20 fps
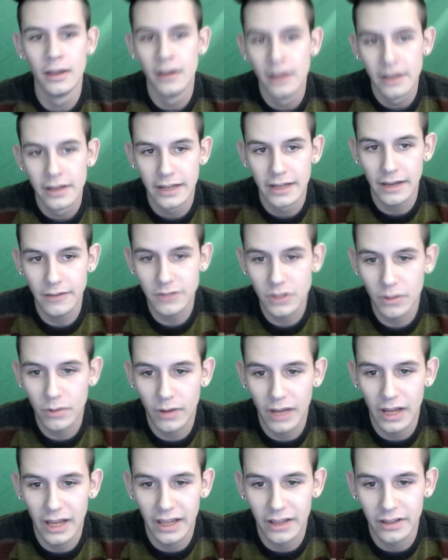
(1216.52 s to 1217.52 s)
And after a
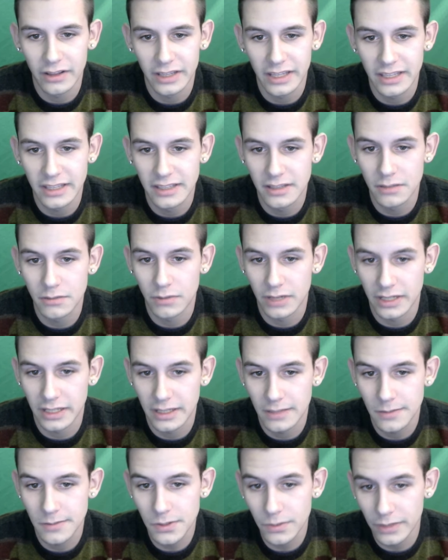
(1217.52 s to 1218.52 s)
while, he didn't want to
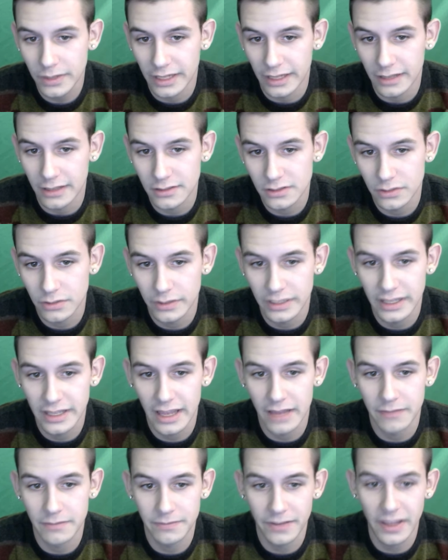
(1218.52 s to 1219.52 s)
keep doing it, so he
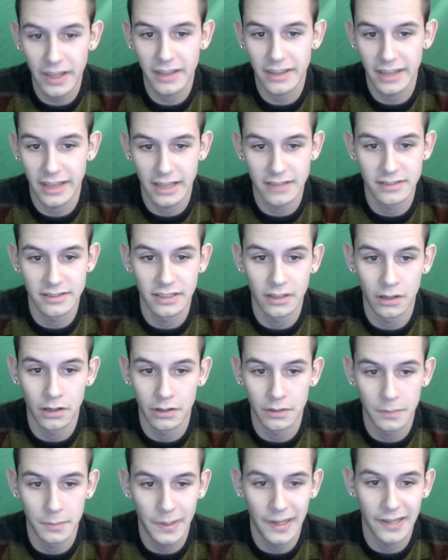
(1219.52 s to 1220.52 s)
gave fake Kenzie
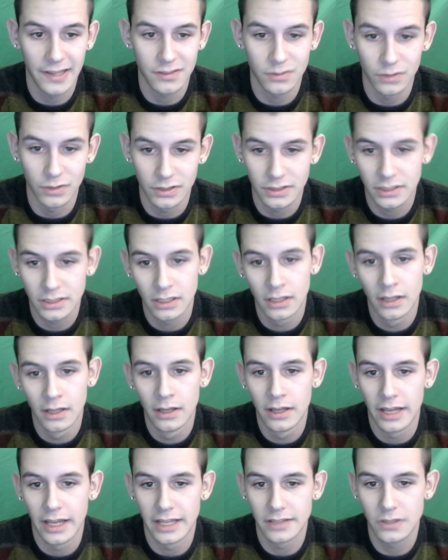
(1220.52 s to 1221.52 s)
all the passwords
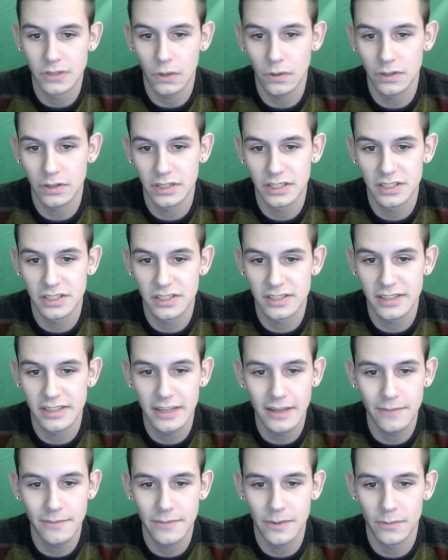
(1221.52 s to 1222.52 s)
and told her to just
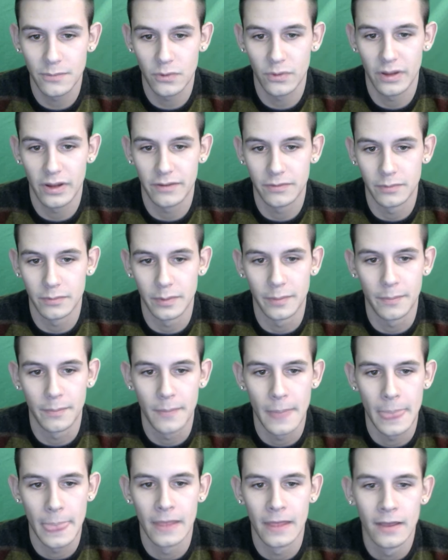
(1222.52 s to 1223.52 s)
keep them away from him.
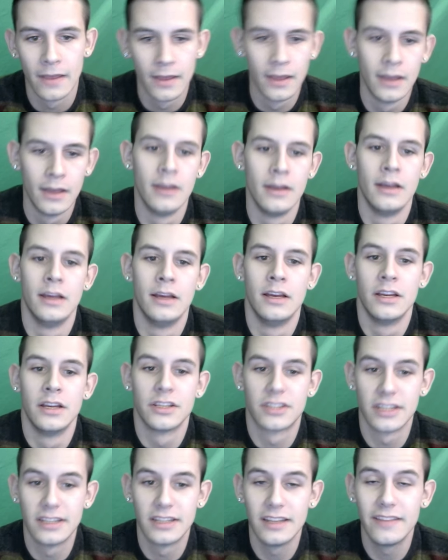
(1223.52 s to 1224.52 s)

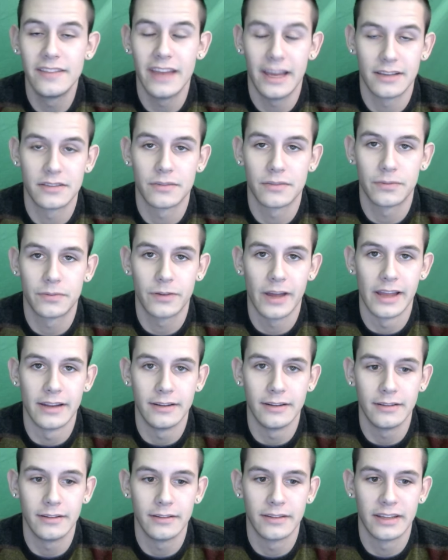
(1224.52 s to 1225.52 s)
She did that as a
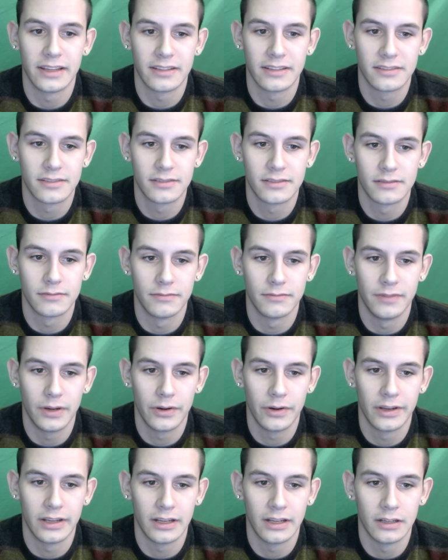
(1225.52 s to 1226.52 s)
friend, and that's
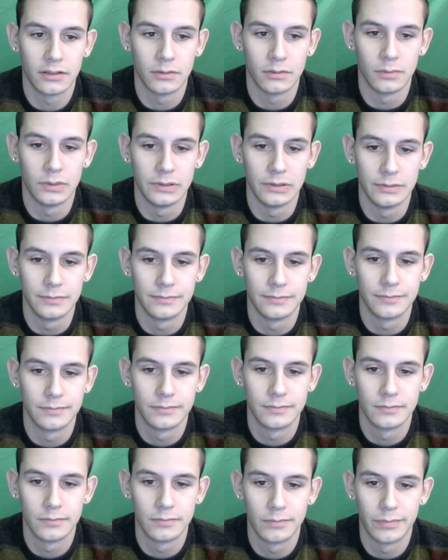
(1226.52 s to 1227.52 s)
very honorable.
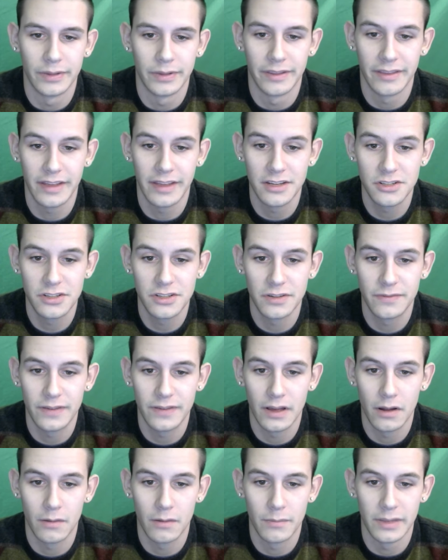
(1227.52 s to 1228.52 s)
But then she
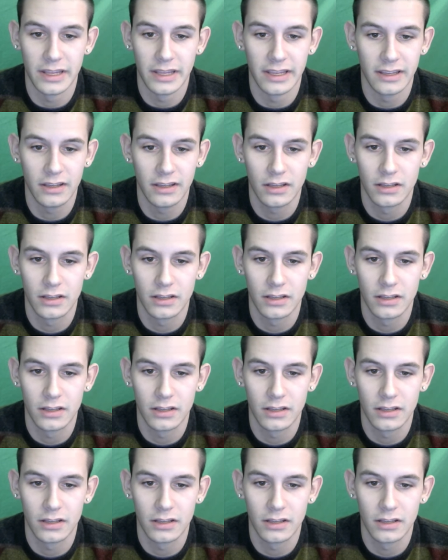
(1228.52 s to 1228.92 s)
found me.